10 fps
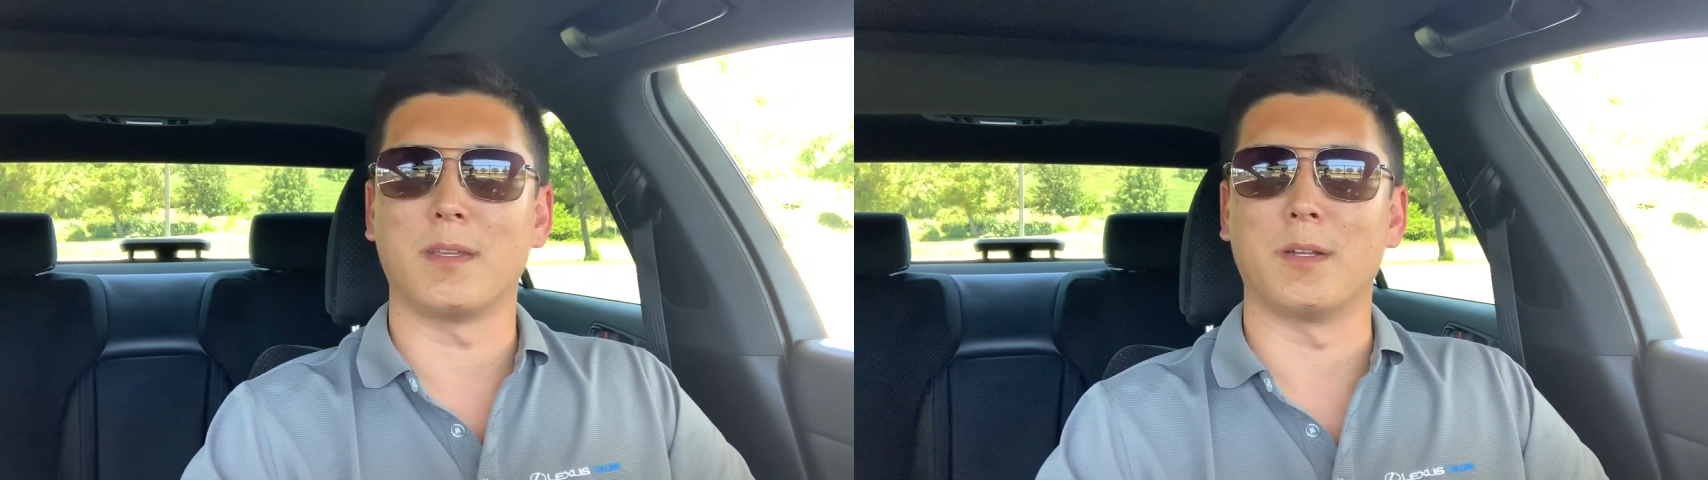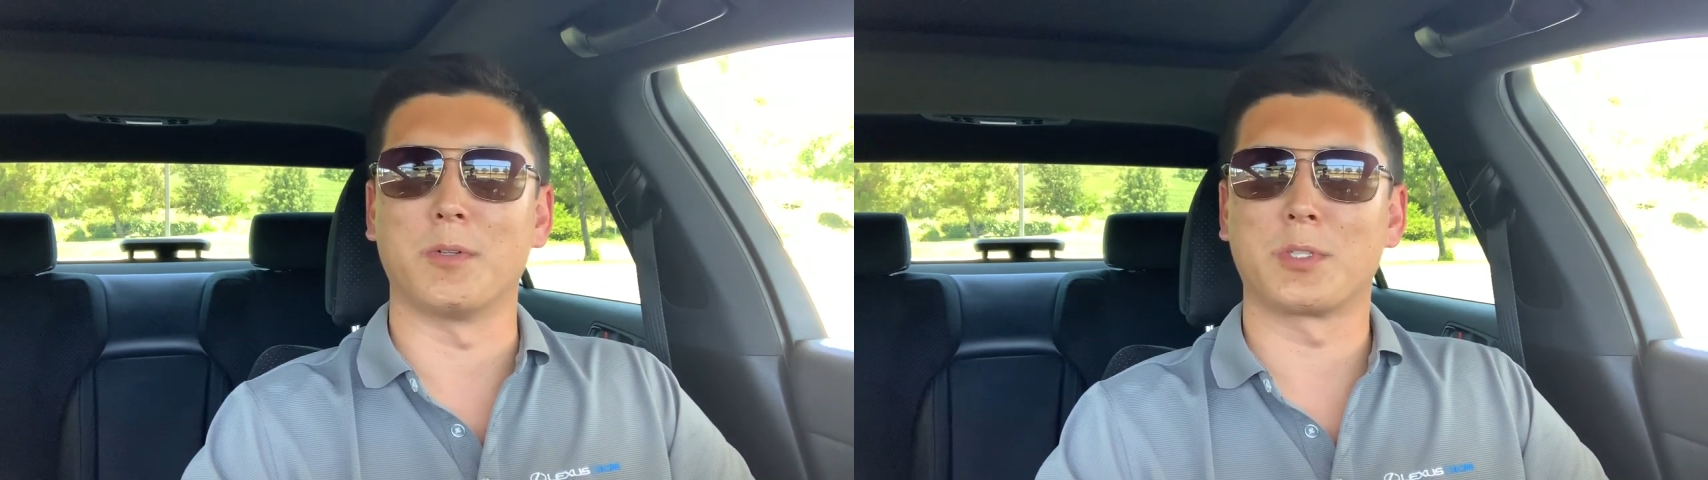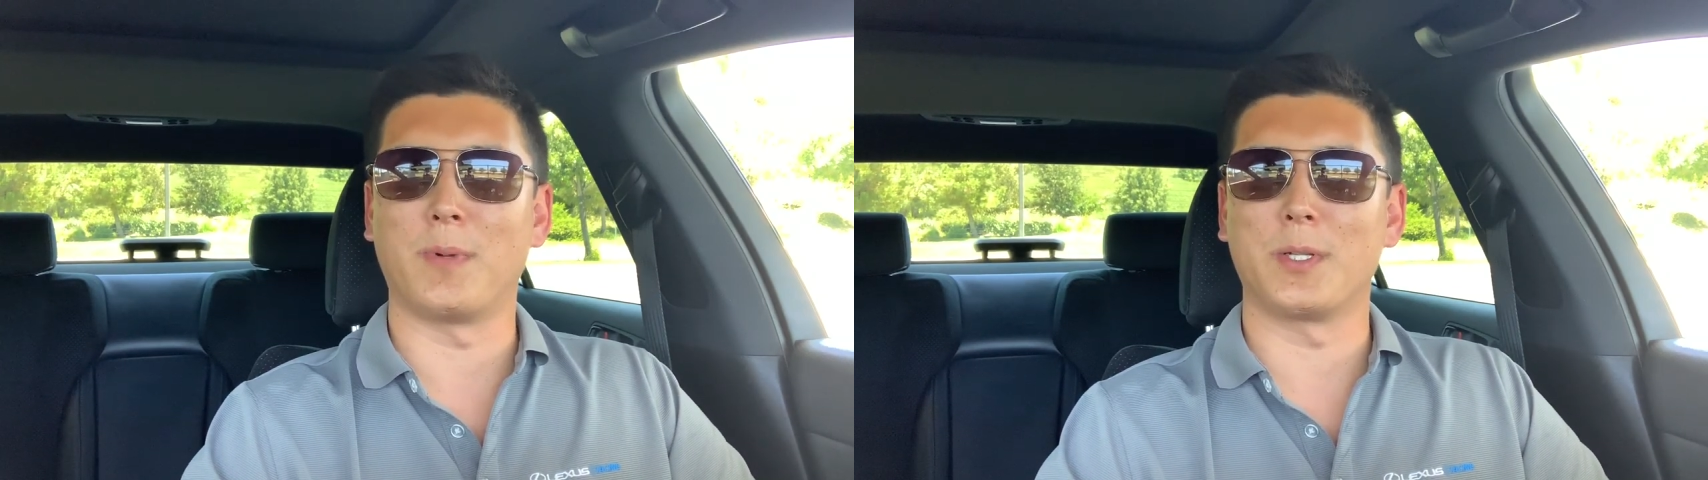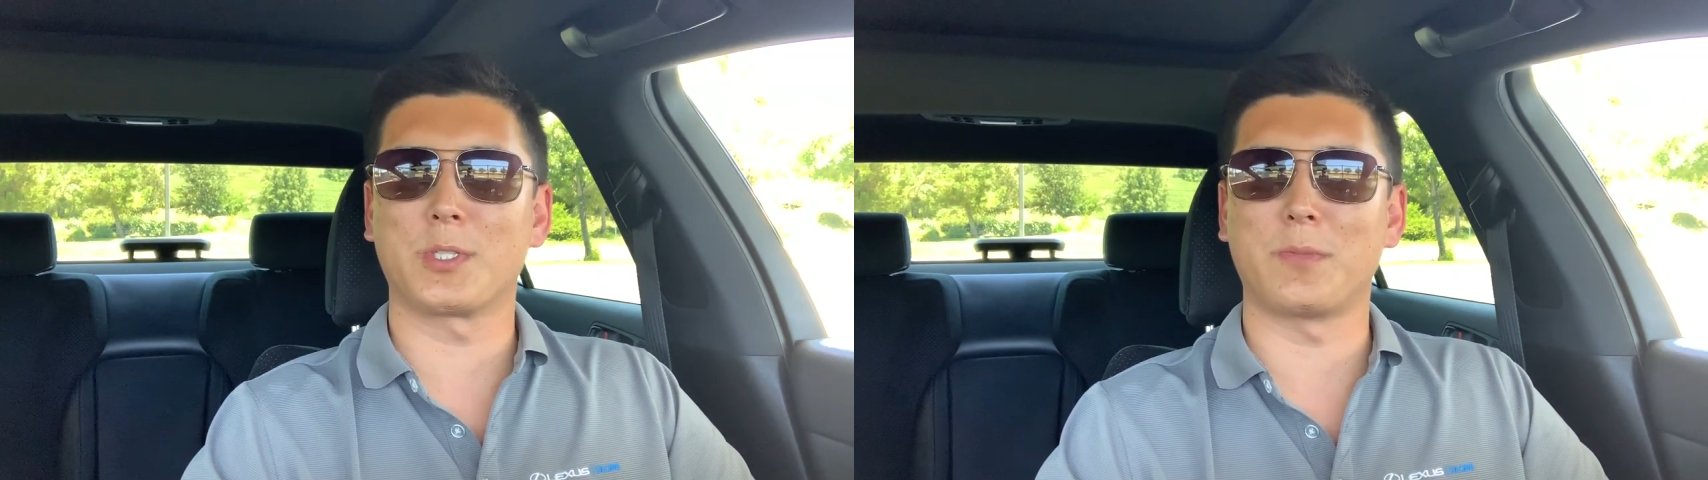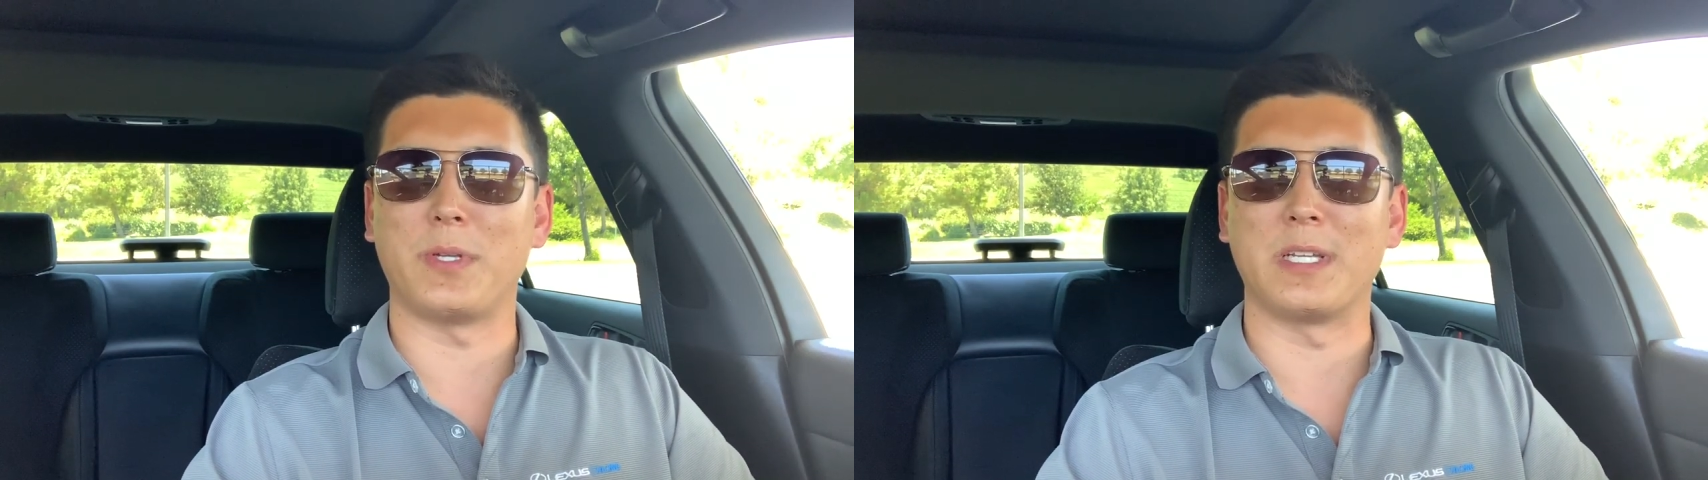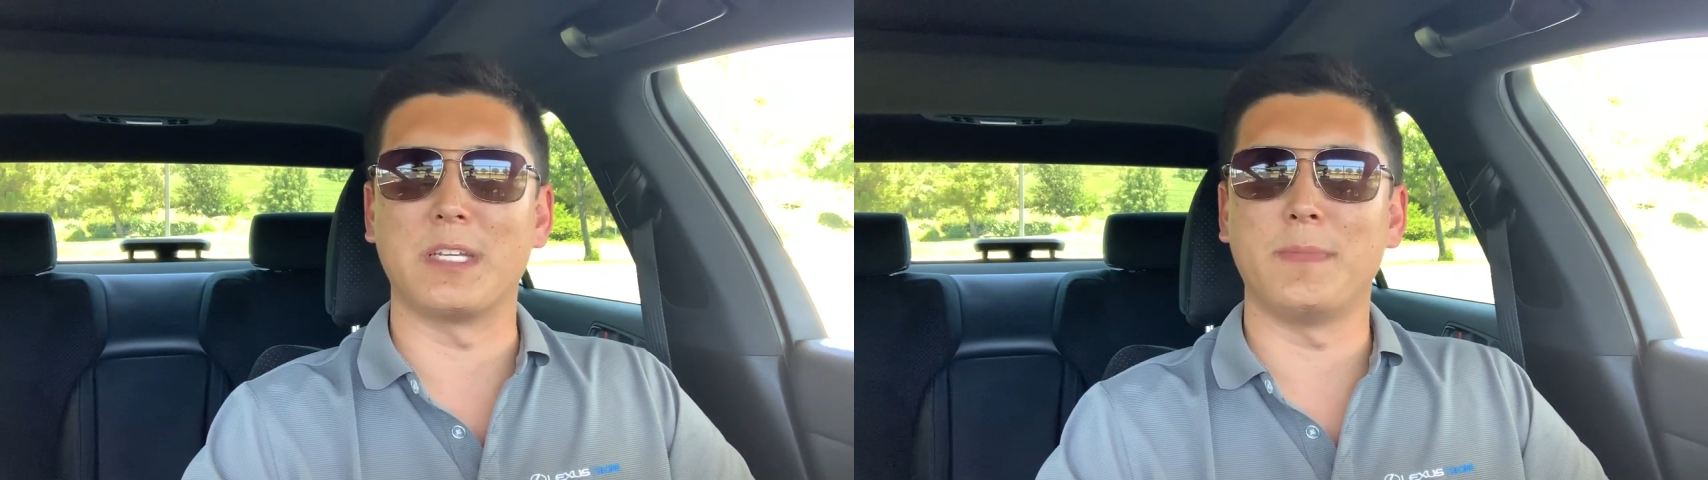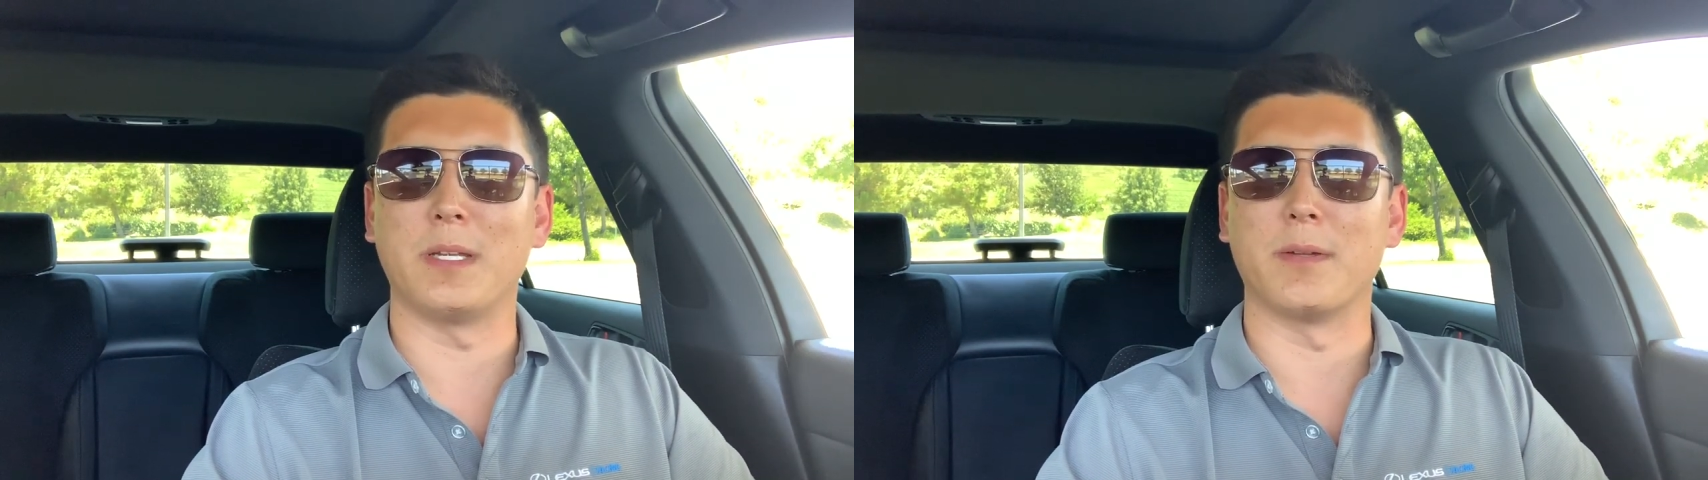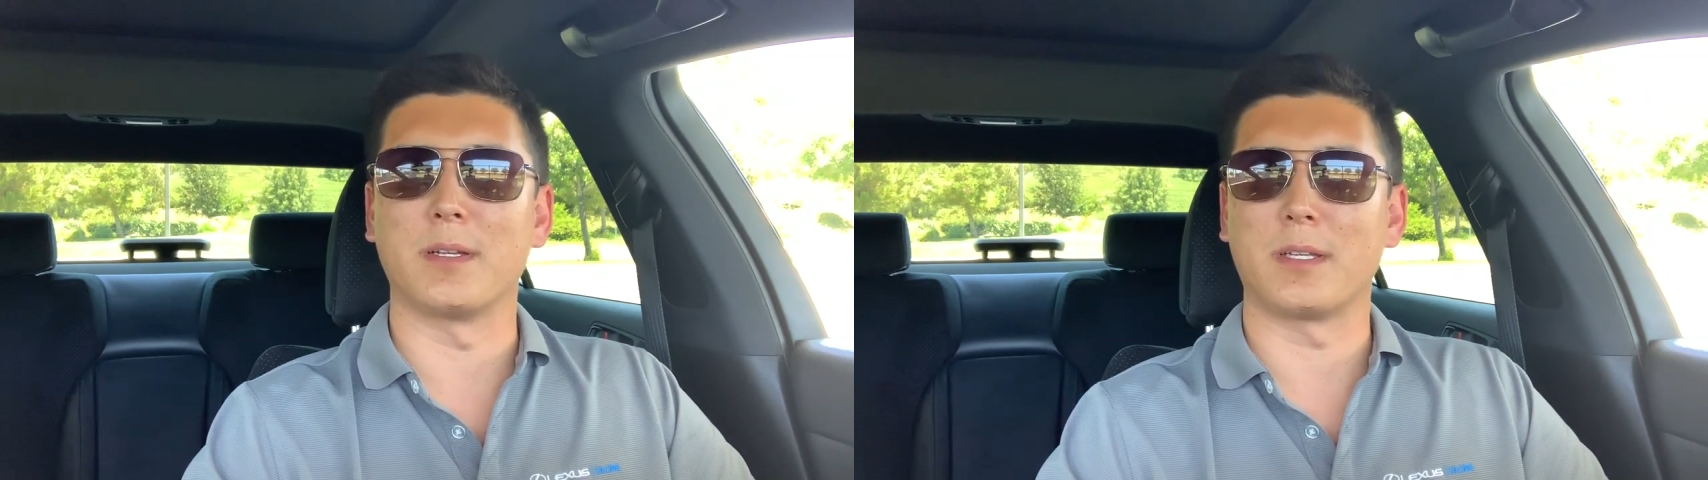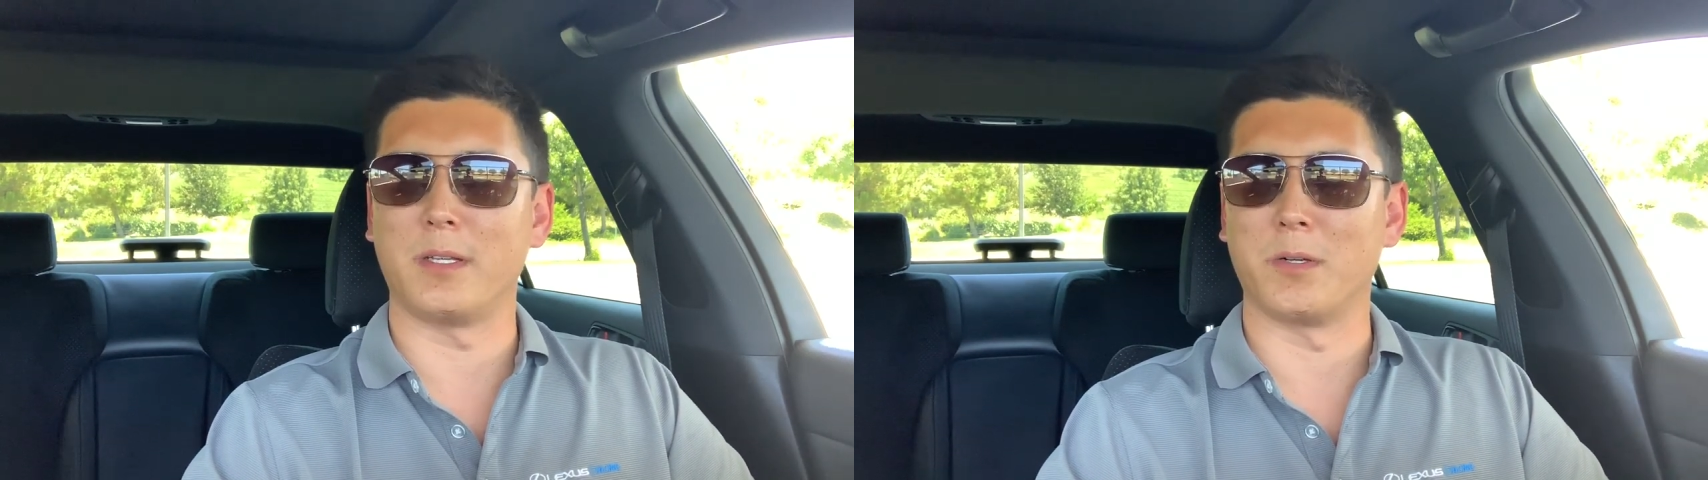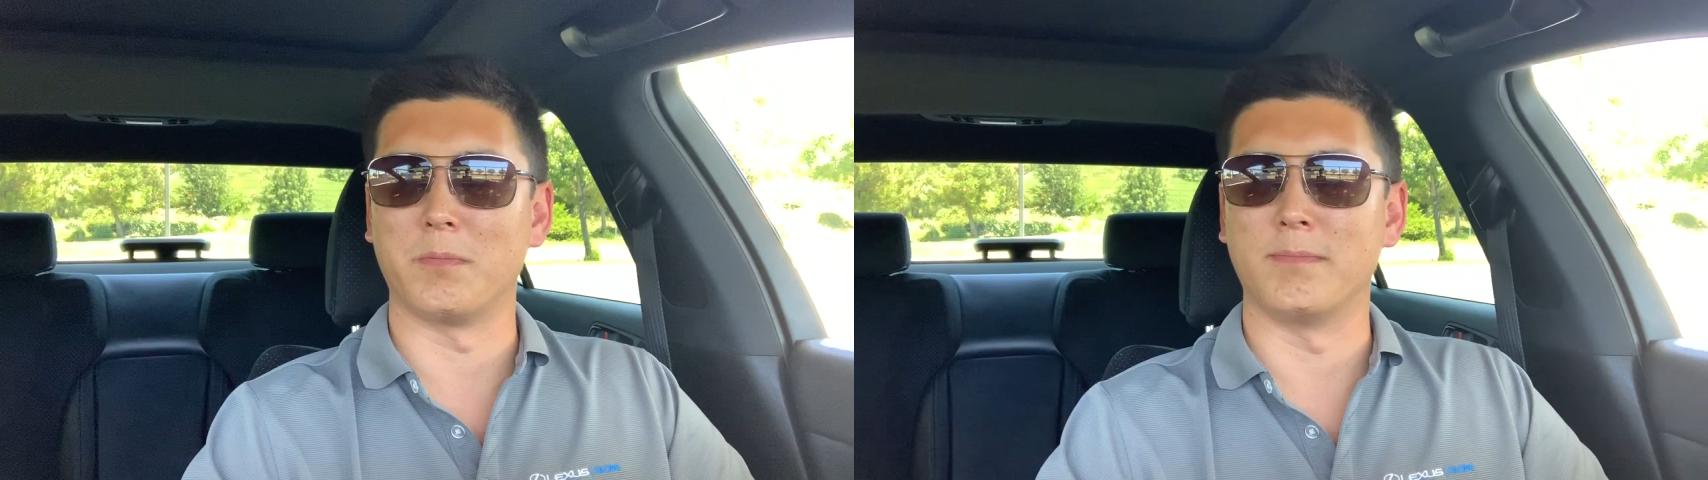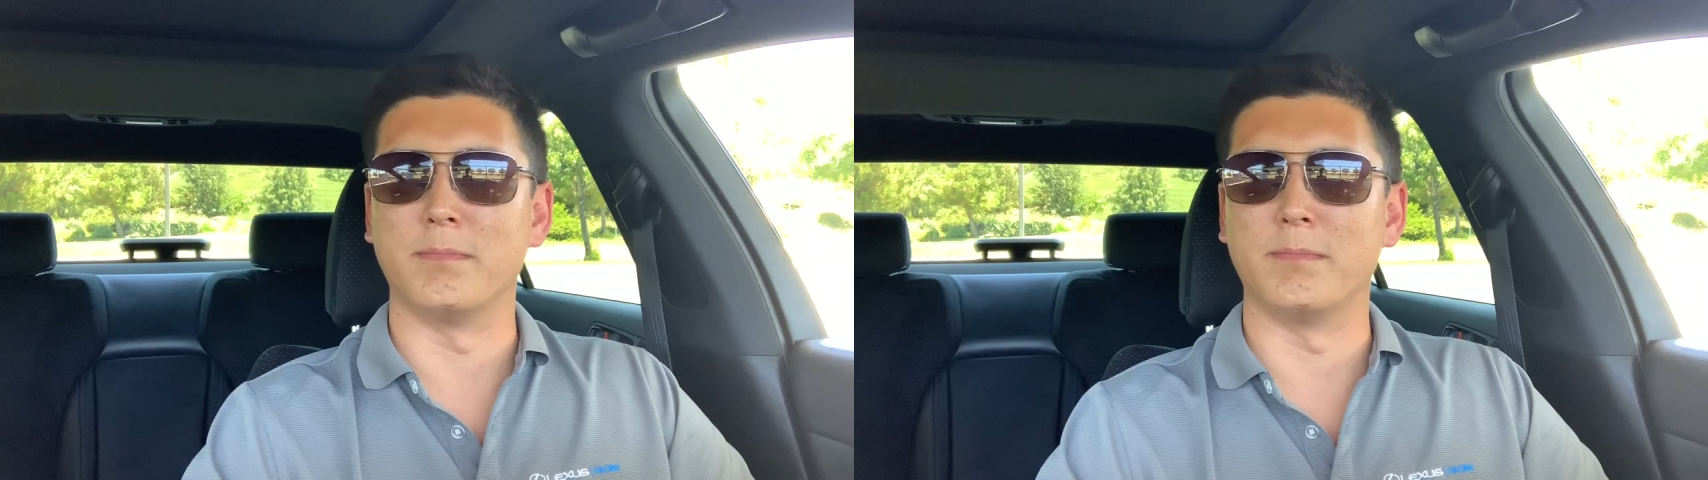you know, sponsor me and give me a, you know,